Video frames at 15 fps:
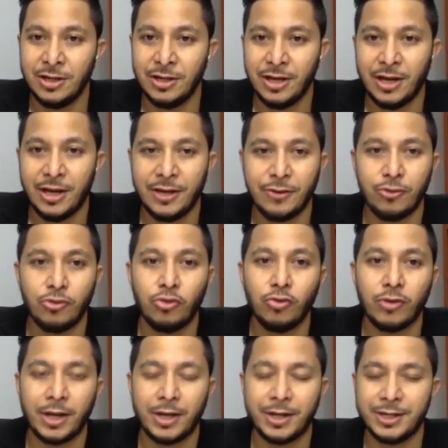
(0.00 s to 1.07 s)
and you
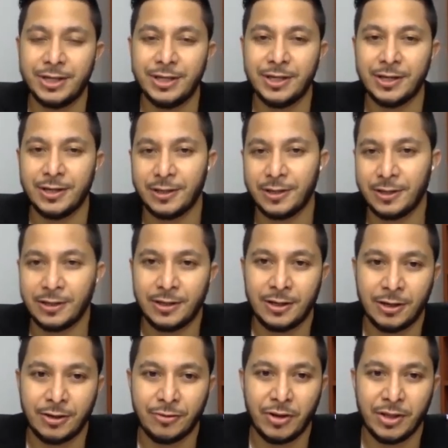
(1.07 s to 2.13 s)
look at the
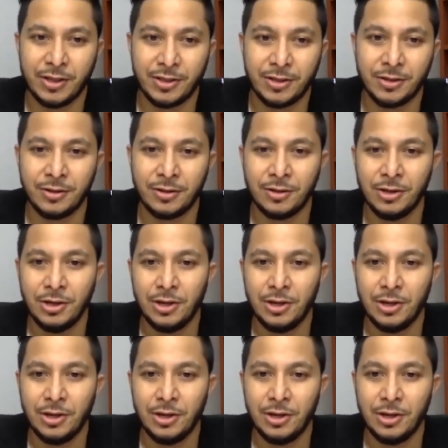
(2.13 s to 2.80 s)
rental.